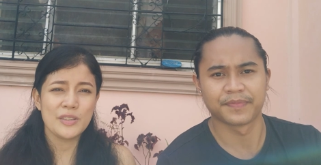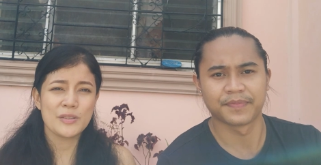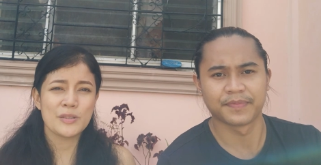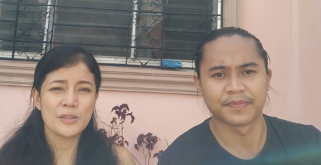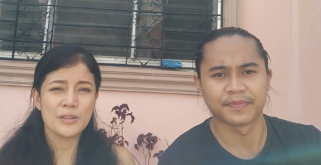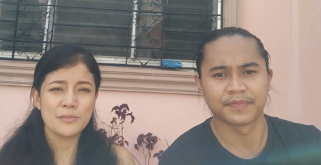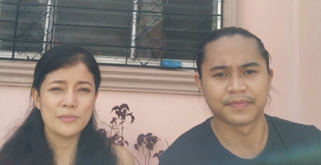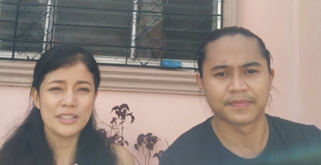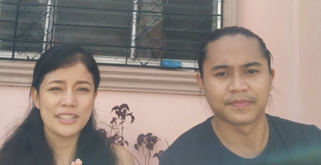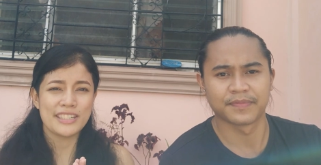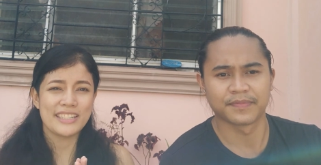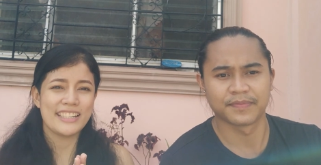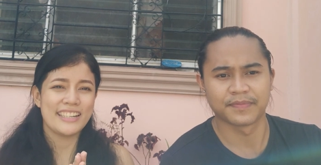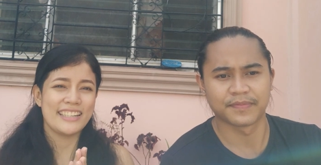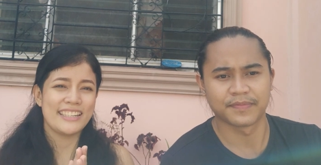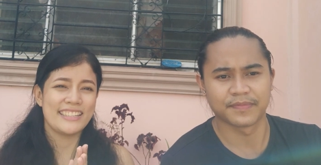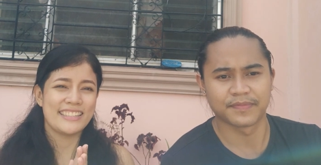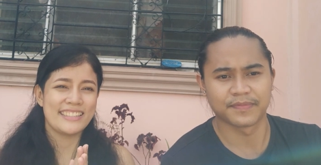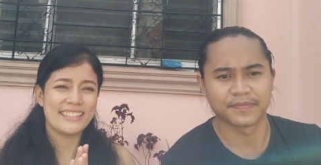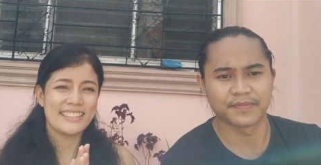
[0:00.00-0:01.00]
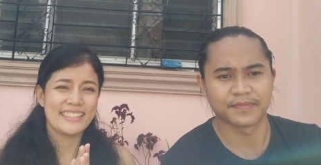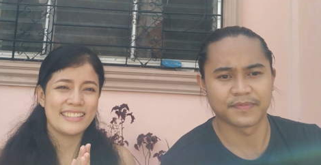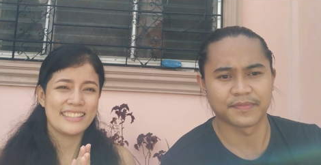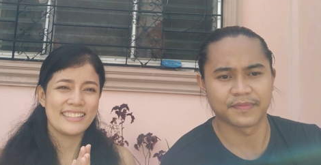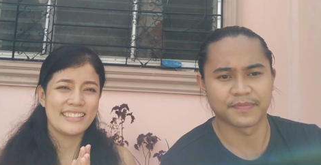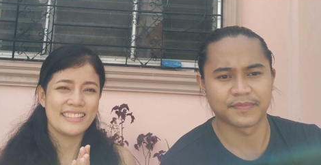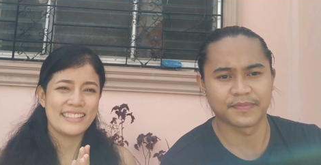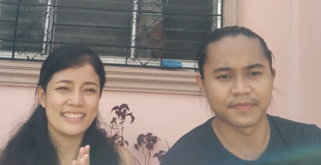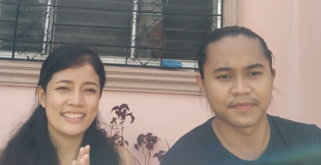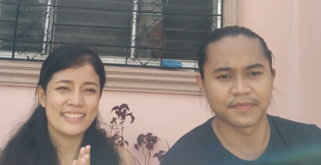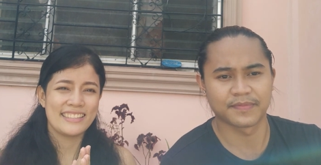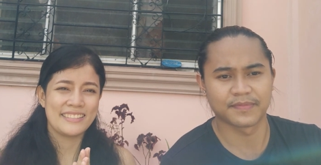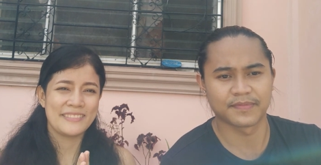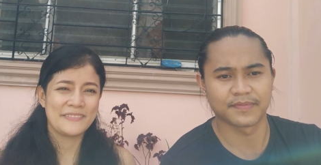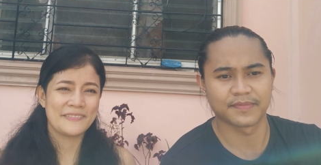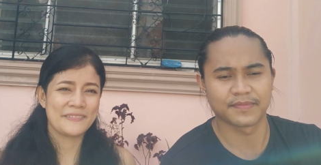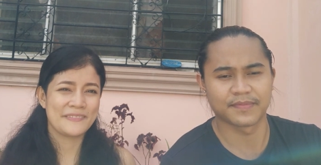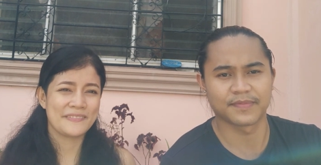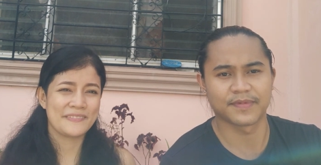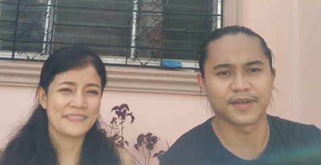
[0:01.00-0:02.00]
Speaker 1: you so much, guys.
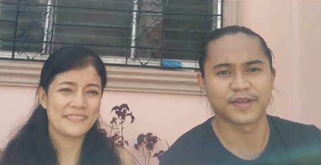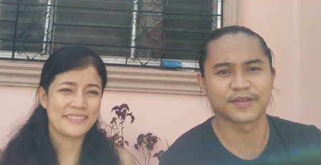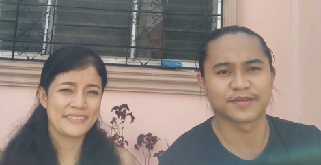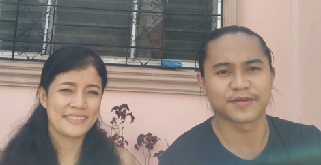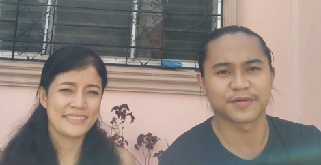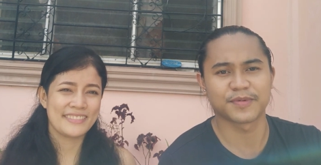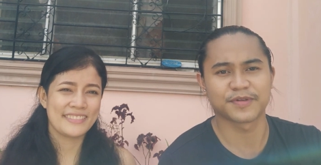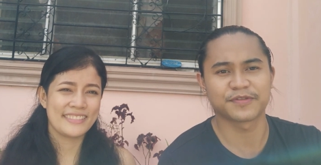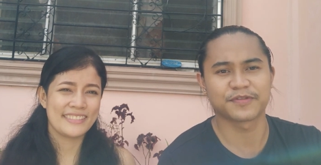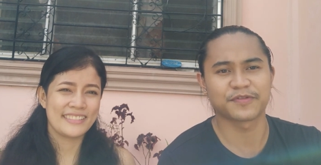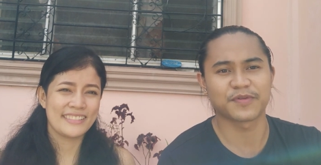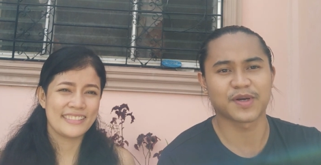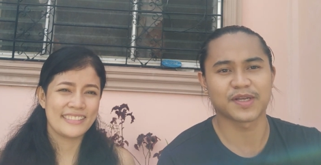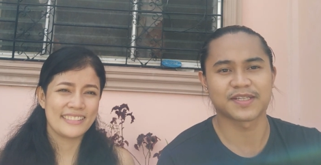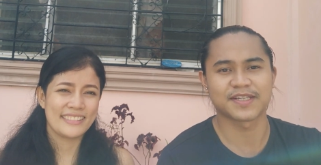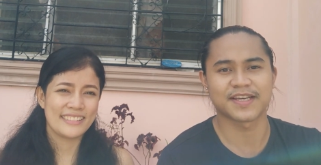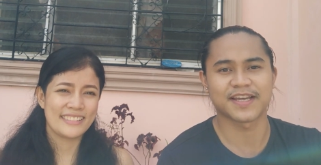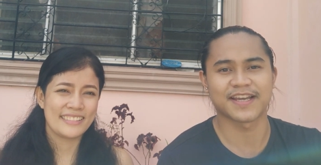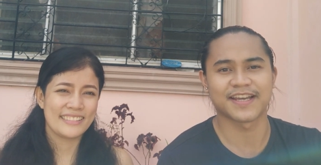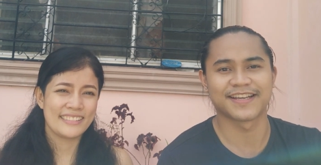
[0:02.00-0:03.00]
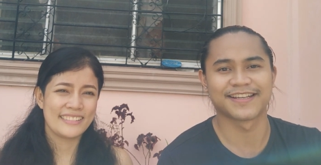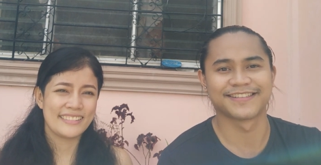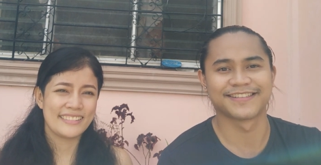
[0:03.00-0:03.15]
Speaker 2: Thank you so much for watching.